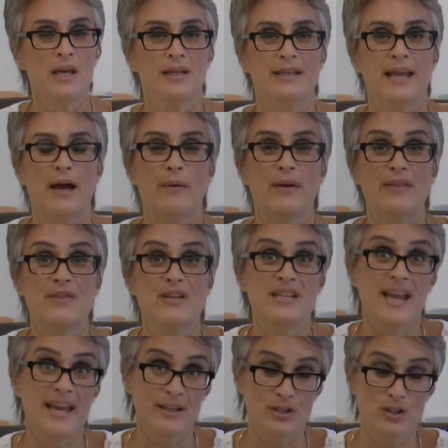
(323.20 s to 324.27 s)
Now, in the
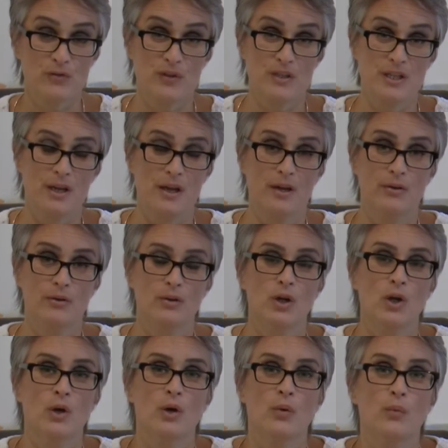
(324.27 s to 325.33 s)
next video,
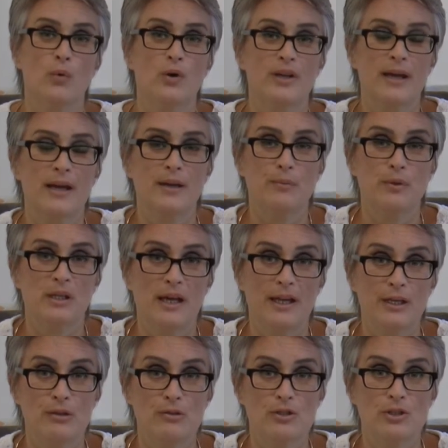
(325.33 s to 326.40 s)
what I would
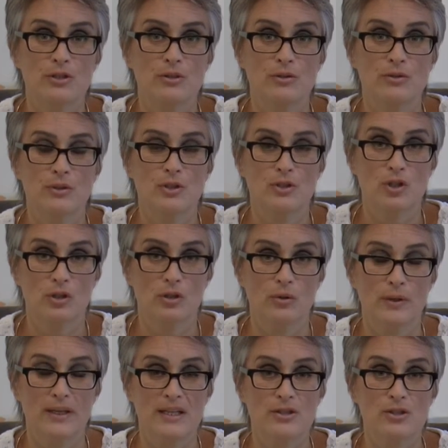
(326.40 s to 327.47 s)
like you to
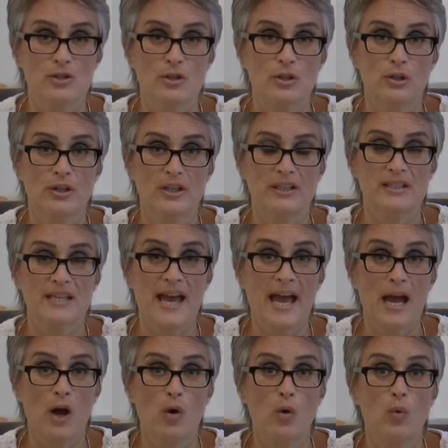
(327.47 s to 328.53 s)
do is to look at
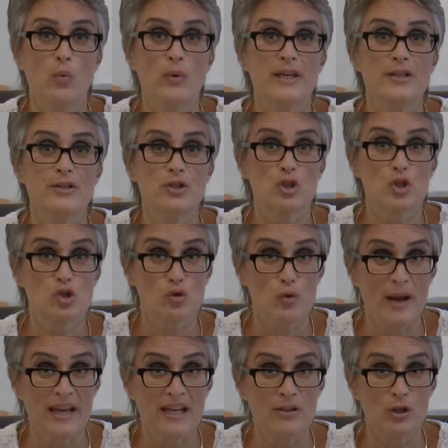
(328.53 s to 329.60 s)
how we
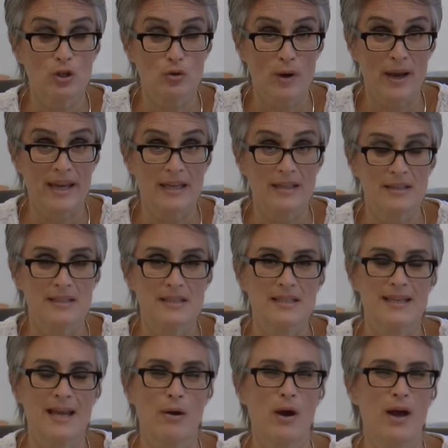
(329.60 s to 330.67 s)
strain the grains.
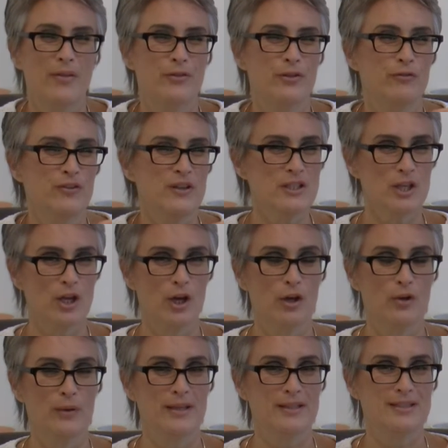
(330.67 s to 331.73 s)
Now, the
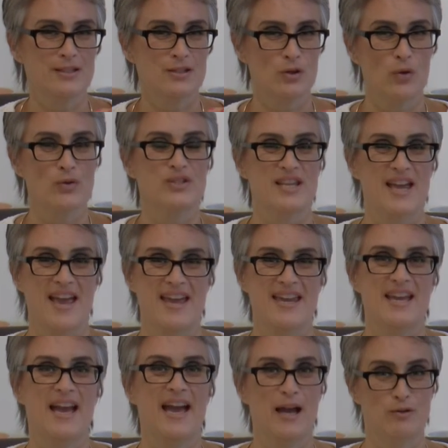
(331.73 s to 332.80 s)
video does not
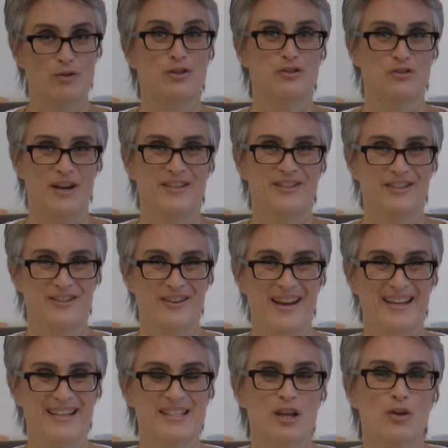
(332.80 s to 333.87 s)
say how to strain the
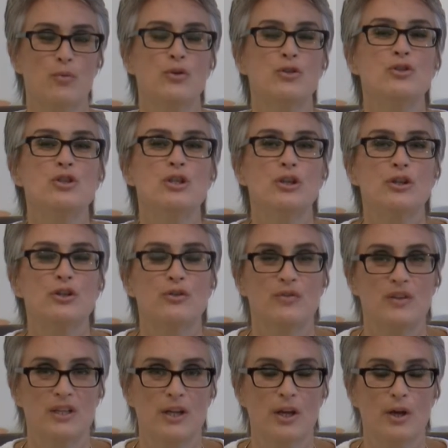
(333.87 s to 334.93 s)
grains. I want you to look at the
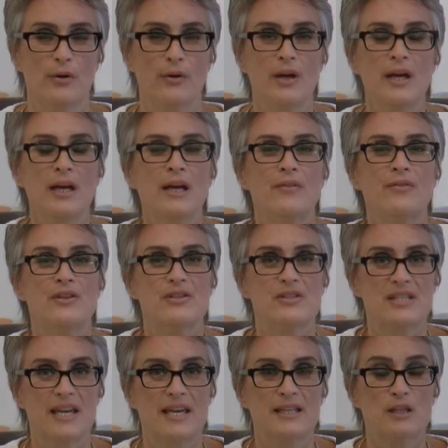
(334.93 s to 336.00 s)
video that
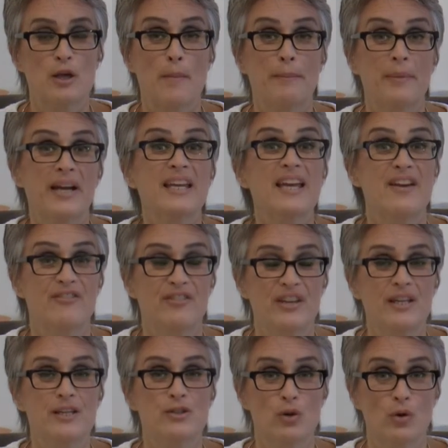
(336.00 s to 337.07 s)
says, my
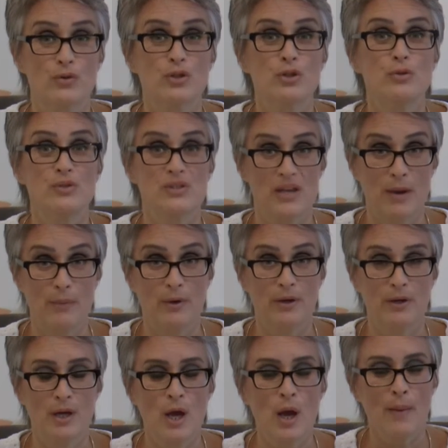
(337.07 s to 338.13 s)
kefir has gone too sour,
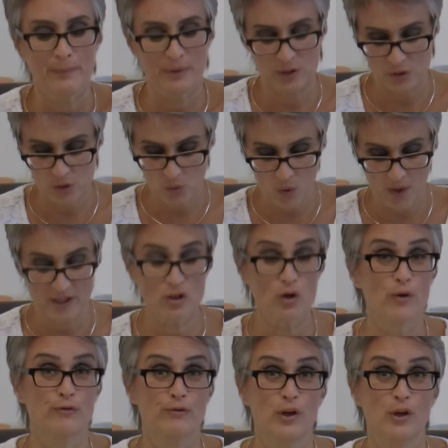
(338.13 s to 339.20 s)
because quite
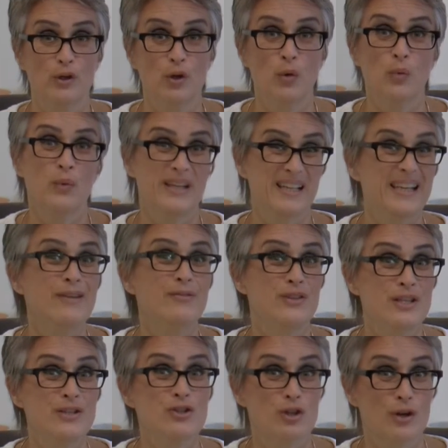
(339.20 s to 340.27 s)
often we leave
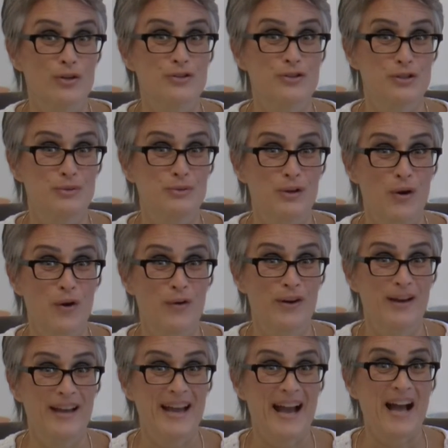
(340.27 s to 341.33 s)
these jars too long
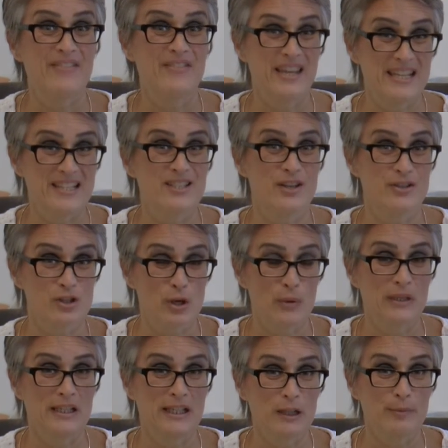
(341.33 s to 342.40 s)
and it does go
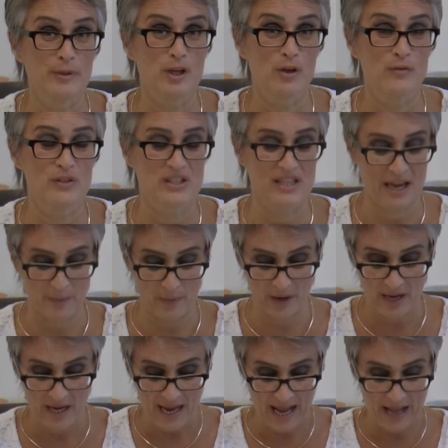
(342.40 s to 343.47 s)
a little bit over sour
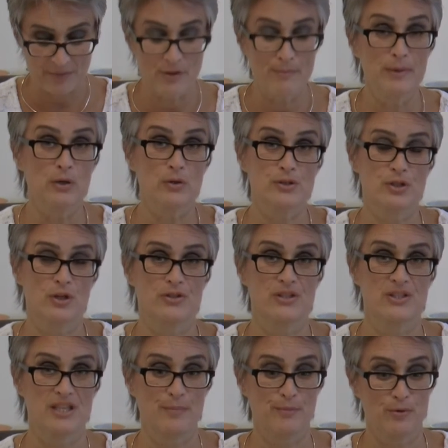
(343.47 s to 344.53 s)
and the milk starts to
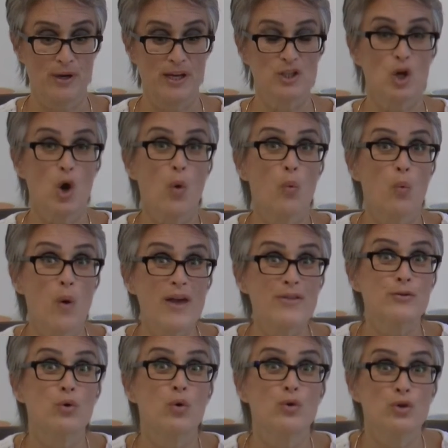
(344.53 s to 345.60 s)
separate.
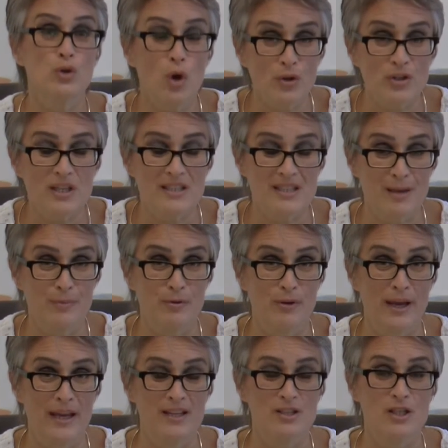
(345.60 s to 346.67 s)
Whether or not it
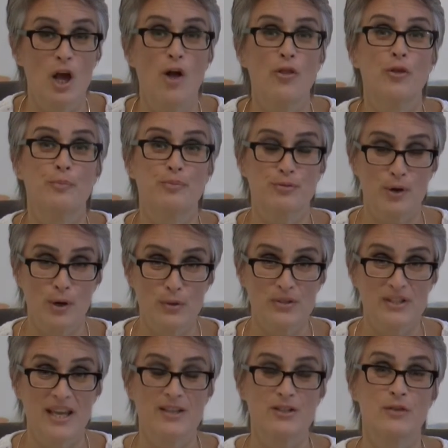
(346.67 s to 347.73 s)
separates, the
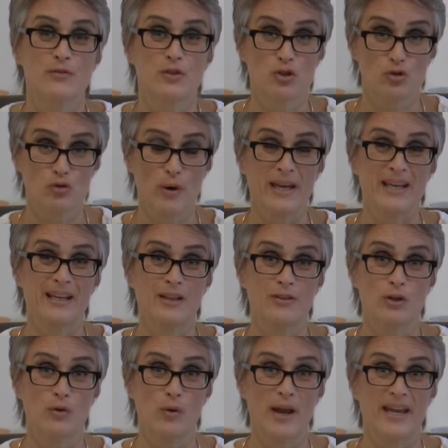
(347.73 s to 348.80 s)
process of straining
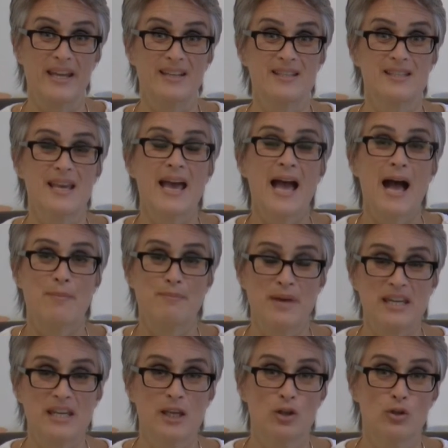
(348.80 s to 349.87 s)
the grains and
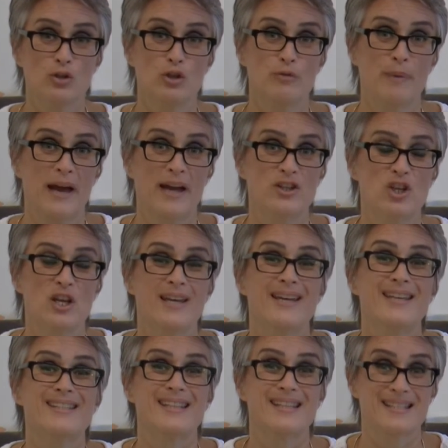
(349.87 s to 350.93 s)
making your new batch
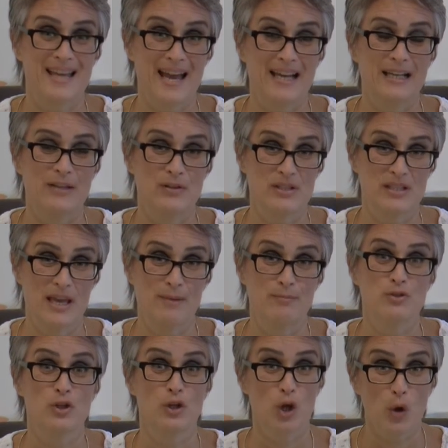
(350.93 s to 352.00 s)
is exactly the same.
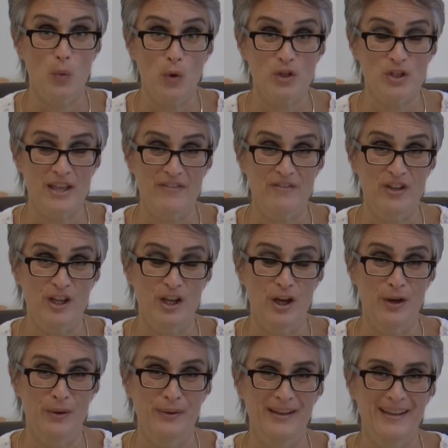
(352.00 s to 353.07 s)
So go watch that
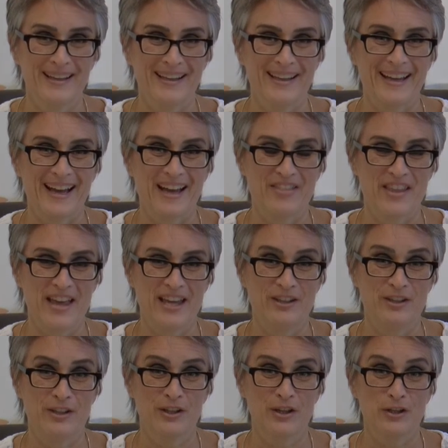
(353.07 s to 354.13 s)
video, and
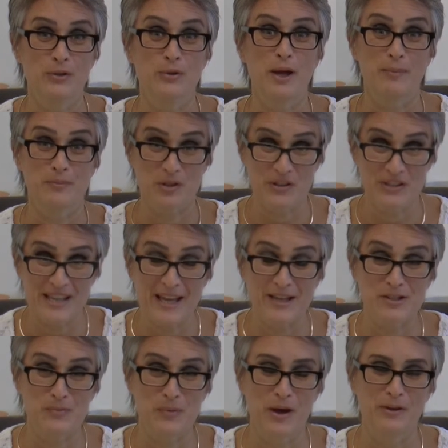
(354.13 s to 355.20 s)
then you'll come to the
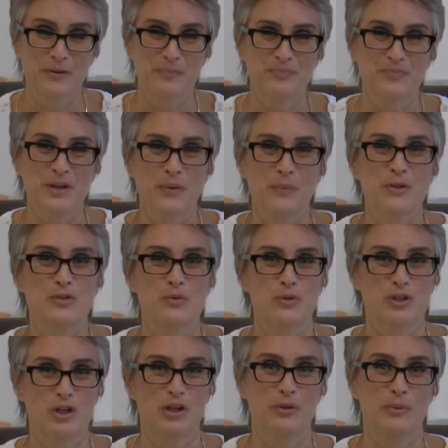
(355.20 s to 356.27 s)
next one, which will
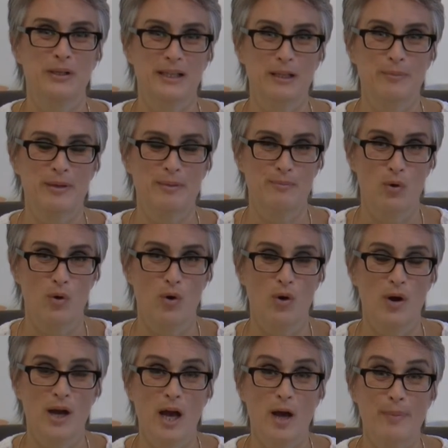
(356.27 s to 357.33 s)
show you a little bit
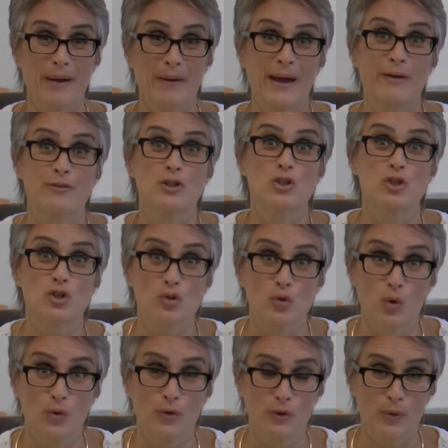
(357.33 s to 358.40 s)
more about how to
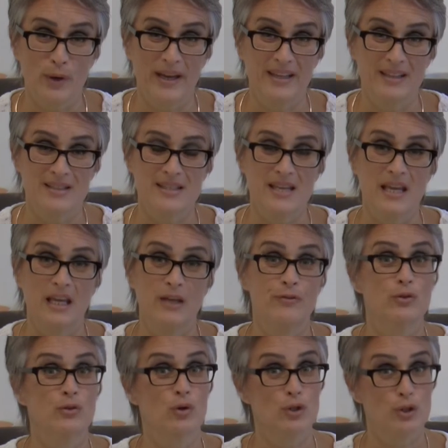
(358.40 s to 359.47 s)
store the grains if
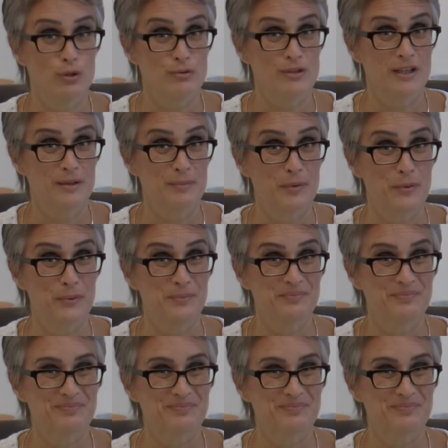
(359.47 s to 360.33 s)
you're not using them all.